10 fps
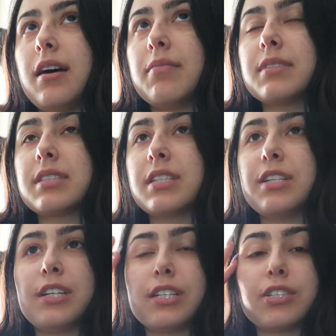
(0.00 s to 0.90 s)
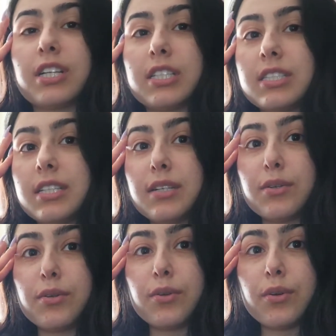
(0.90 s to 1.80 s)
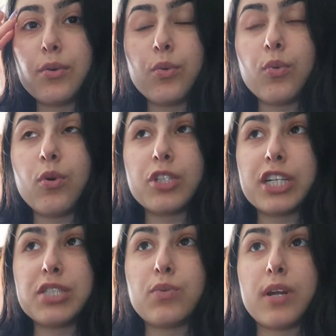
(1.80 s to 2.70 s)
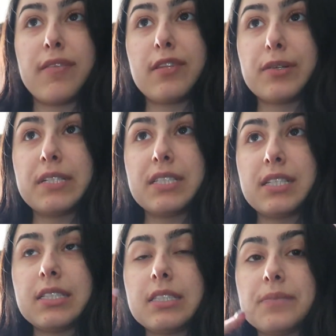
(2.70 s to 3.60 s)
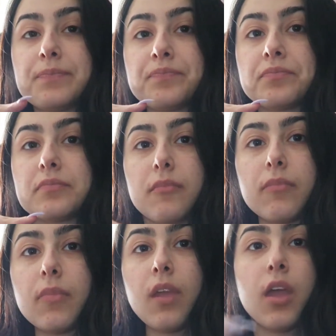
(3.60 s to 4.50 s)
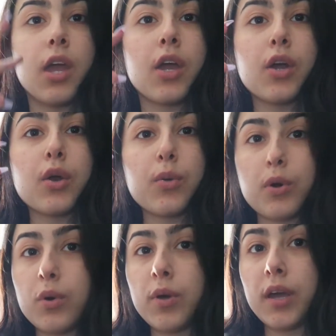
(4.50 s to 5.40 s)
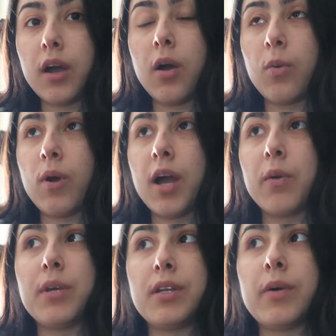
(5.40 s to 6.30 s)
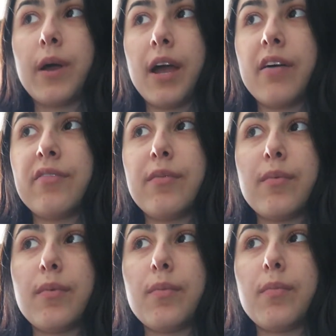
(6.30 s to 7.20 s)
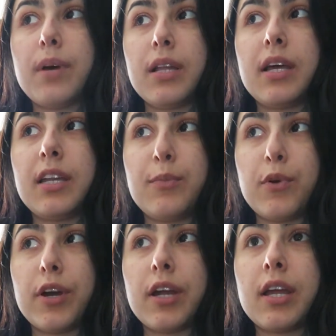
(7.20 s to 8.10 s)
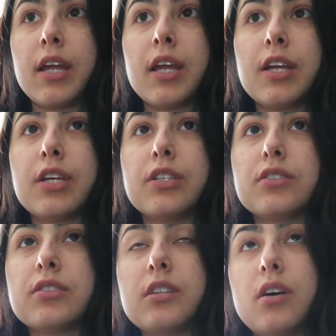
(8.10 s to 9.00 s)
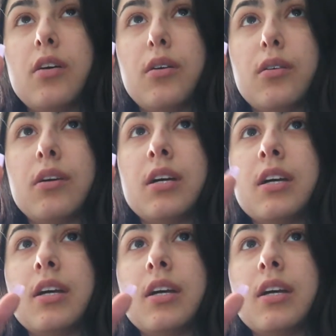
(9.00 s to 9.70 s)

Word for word: I'm just gonna address it we'll address one of the reasons real quick on why we don't have Bella anymore so